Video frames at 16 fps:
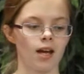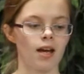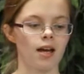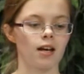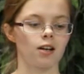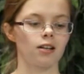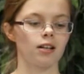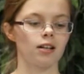
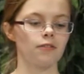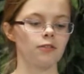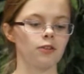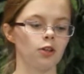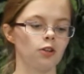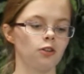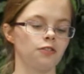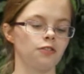Good
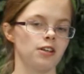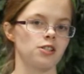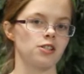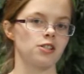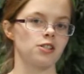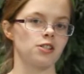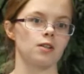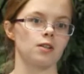afternoon, Fraser
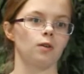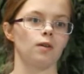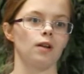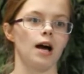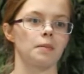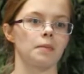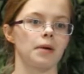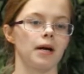High School.
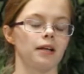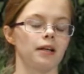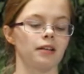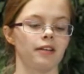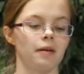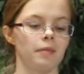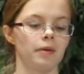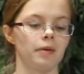I'm Kyla
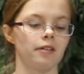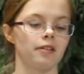Kramer,